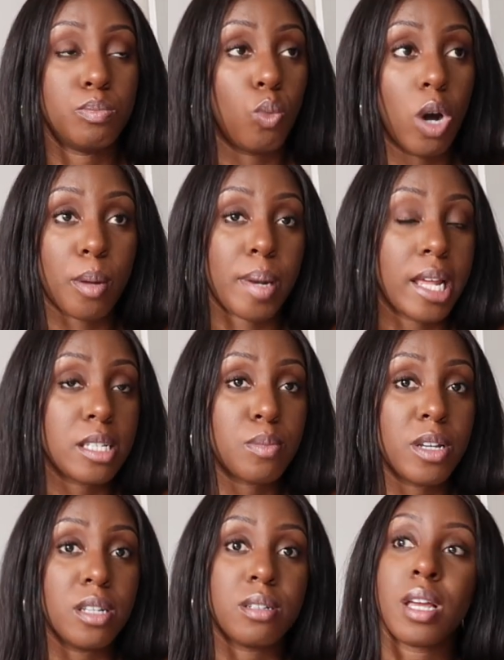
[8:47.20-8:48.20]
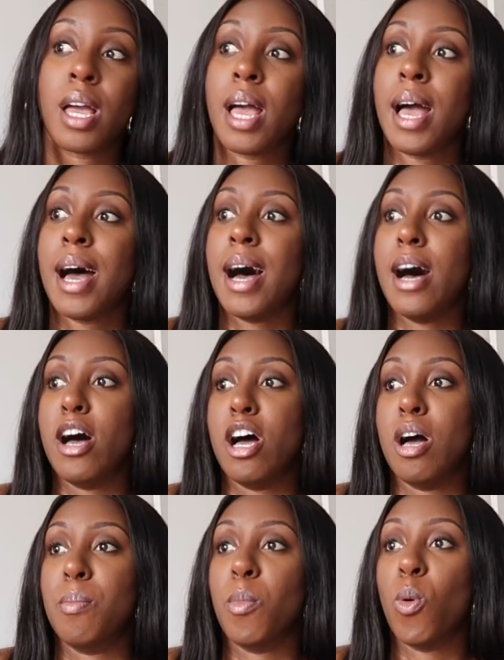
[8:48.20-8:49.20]
work placement
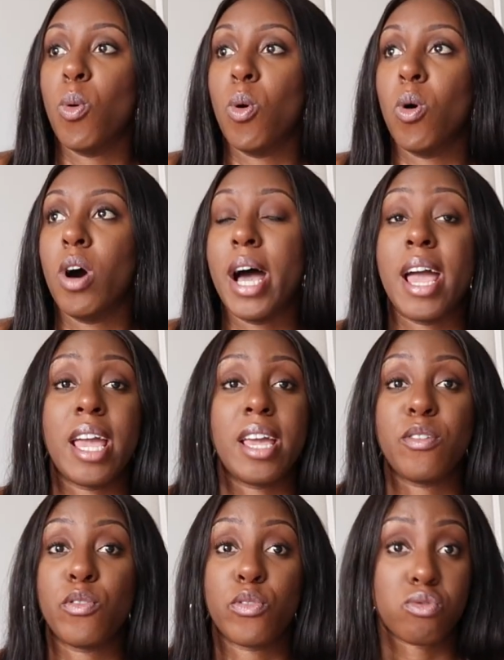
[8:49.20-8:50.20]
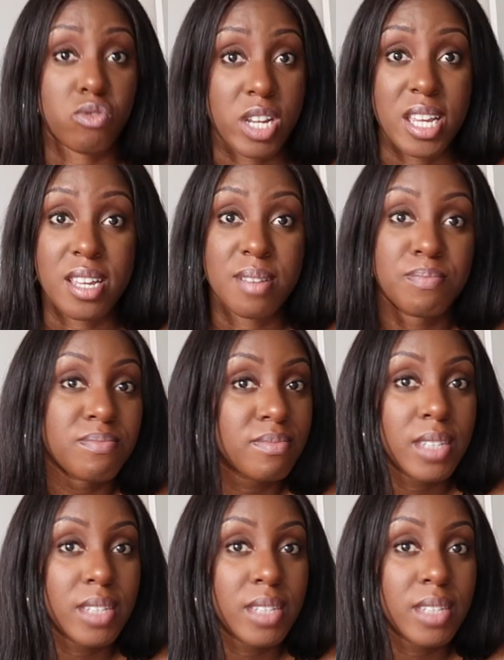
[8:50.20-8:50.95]
or a free